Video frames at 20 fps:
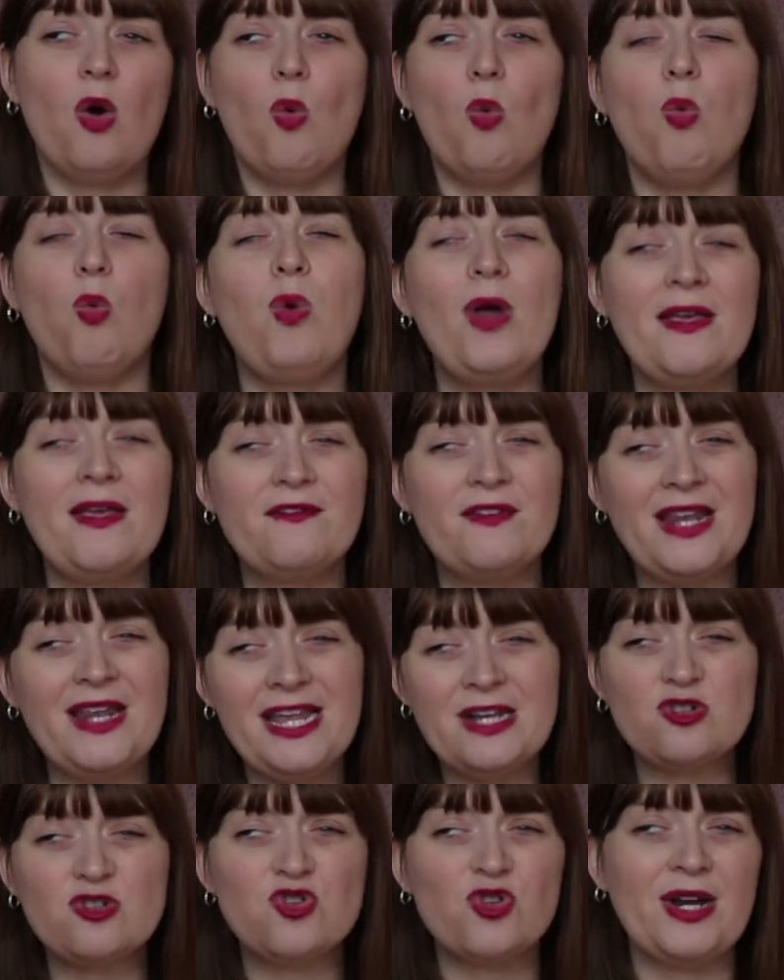we've
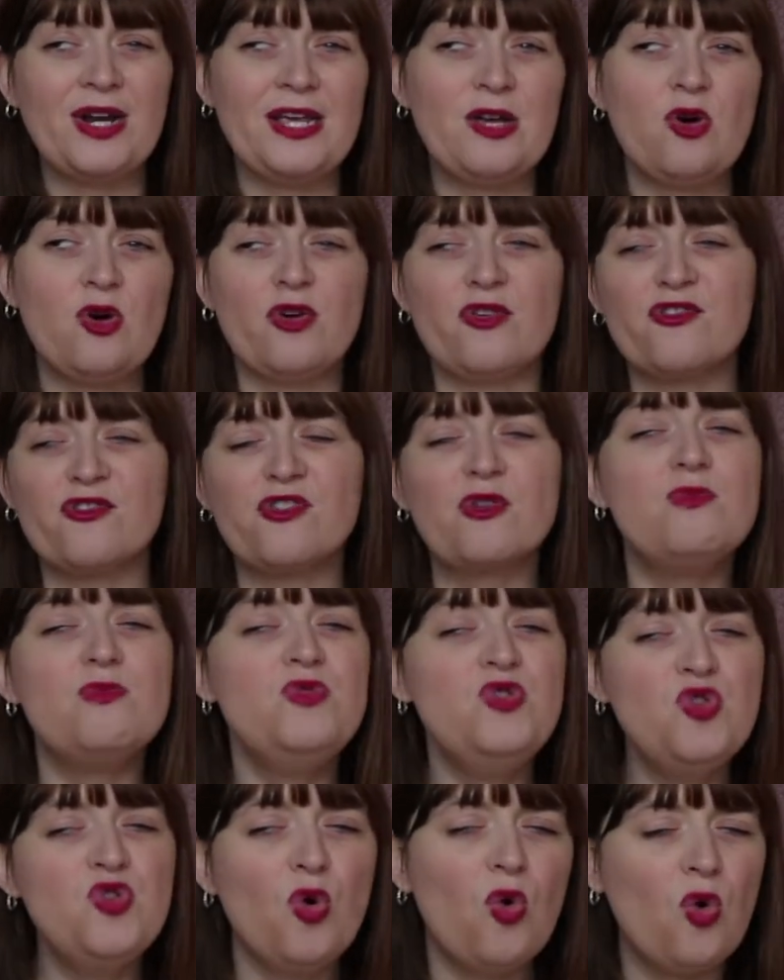literally gone
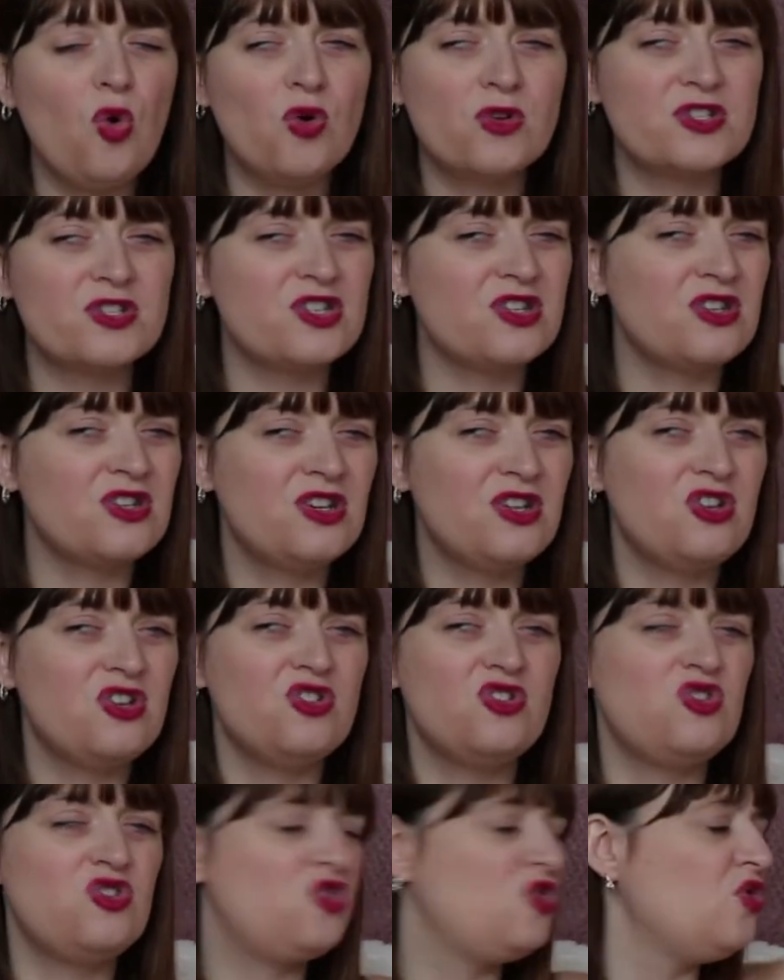from naught
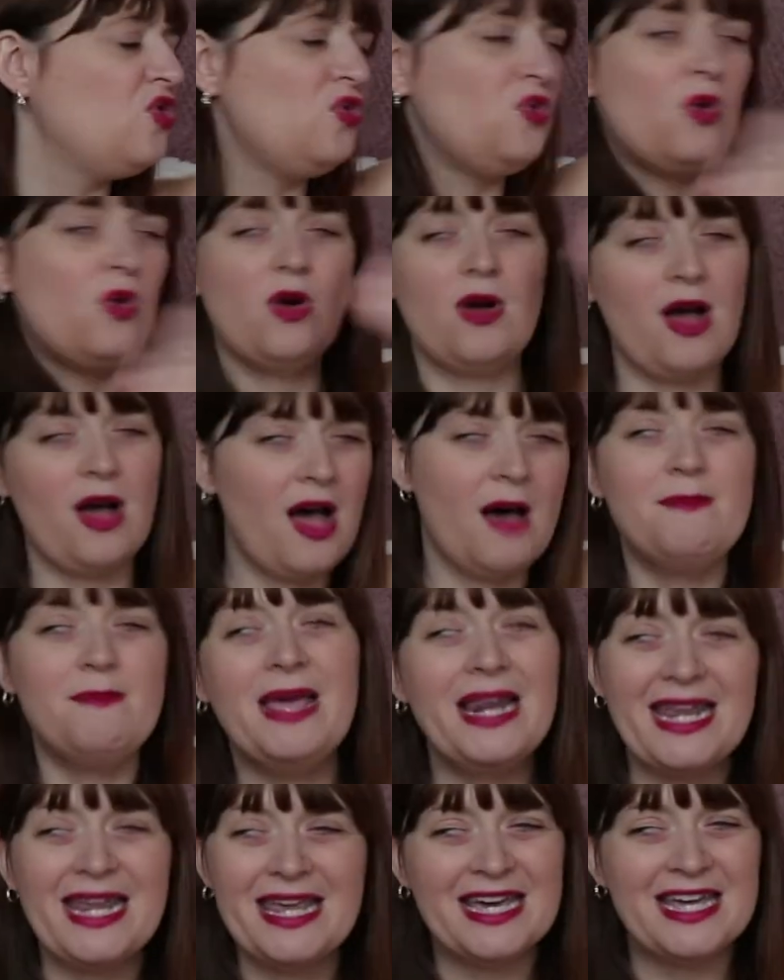to a
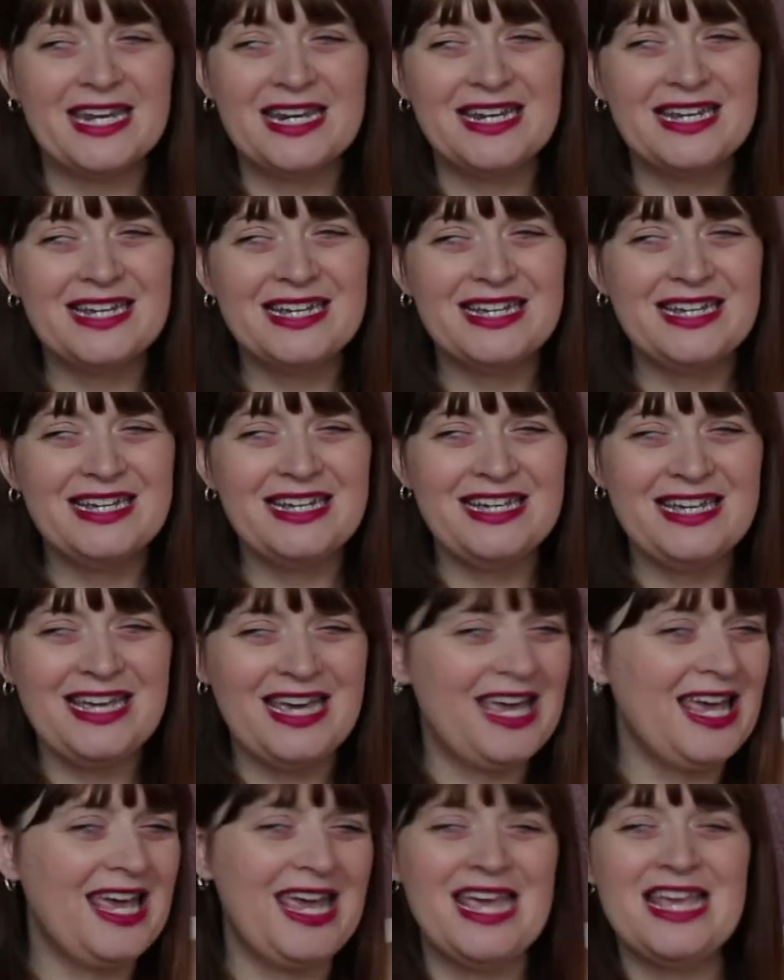million
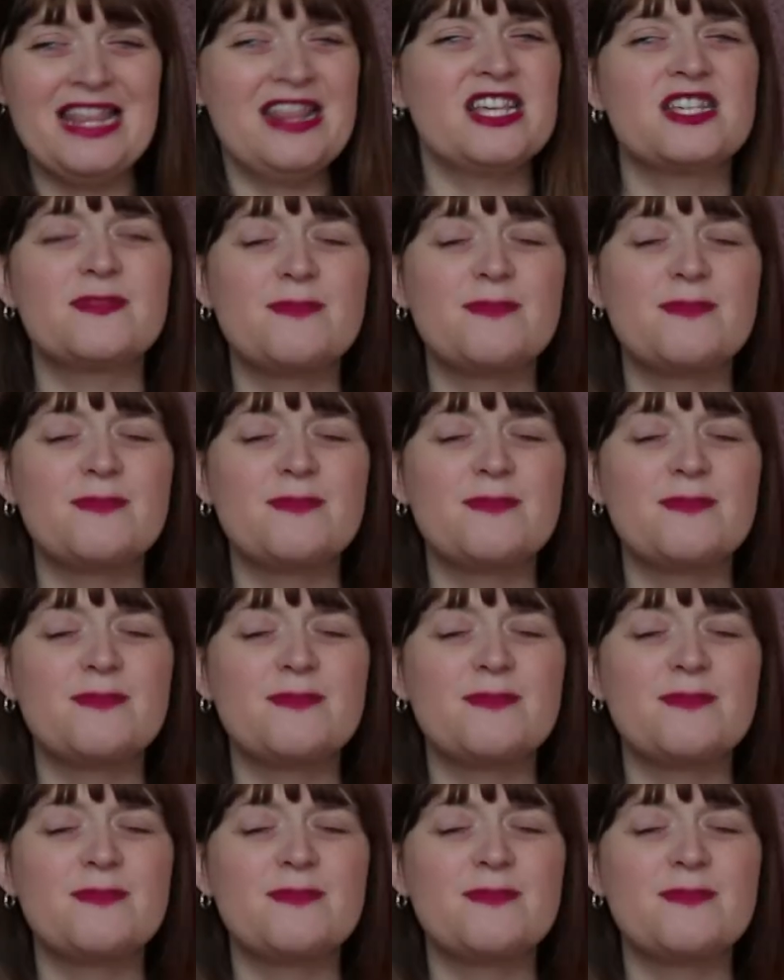in the